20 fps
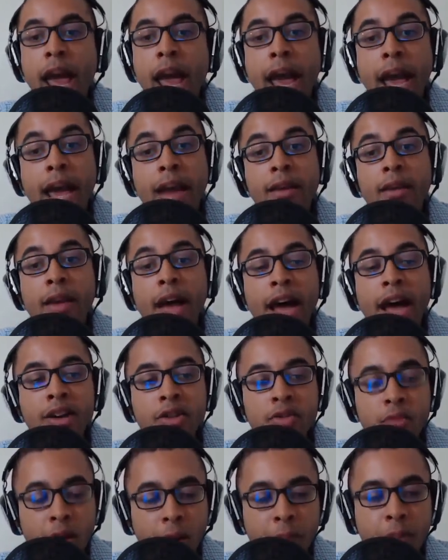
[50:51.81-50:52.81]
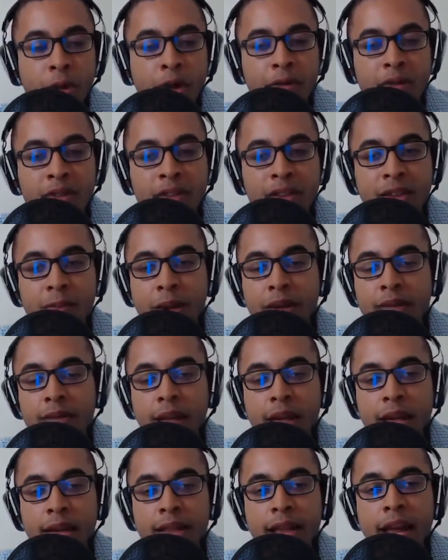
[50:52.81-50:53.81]
And I just want to preface this by
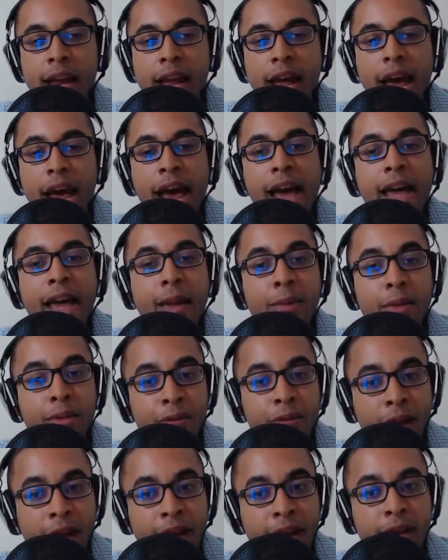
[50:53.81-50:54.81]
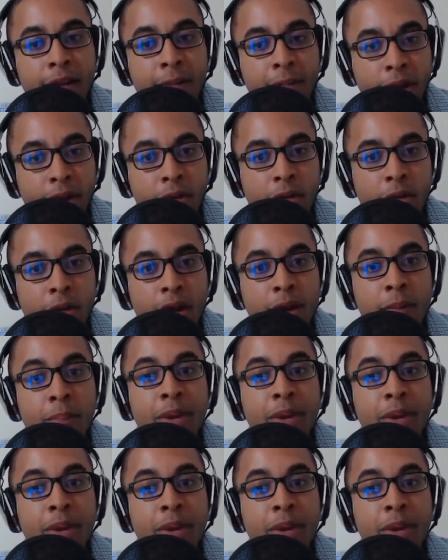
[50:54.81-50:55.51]
saying that I am a fan of Bitcoin,